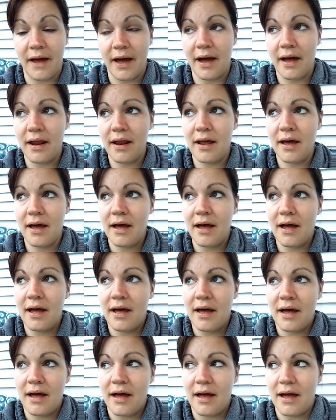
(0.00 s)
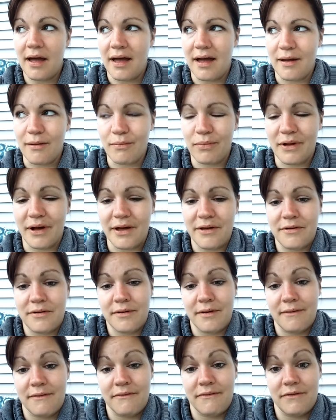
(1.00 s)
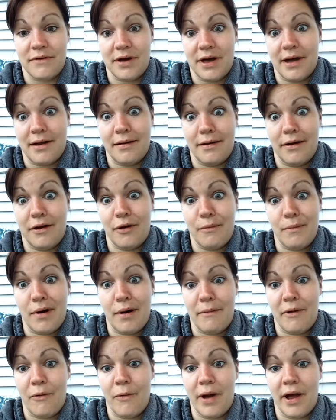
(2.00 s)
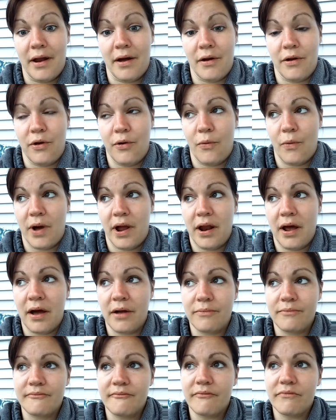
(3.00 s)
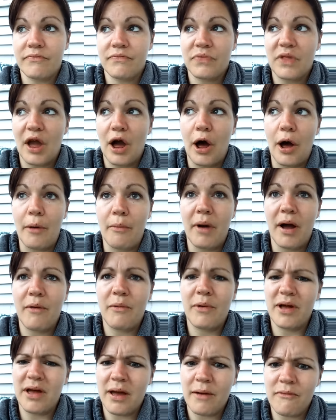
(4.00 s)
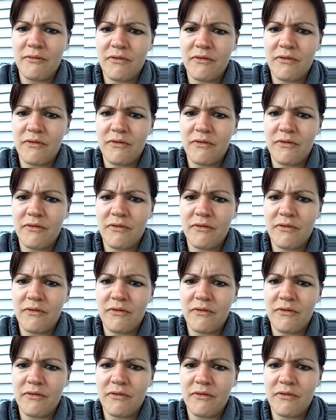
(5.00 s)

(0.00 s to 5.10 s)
that. And plus, if you can't let your mommy wait on you, why not? I really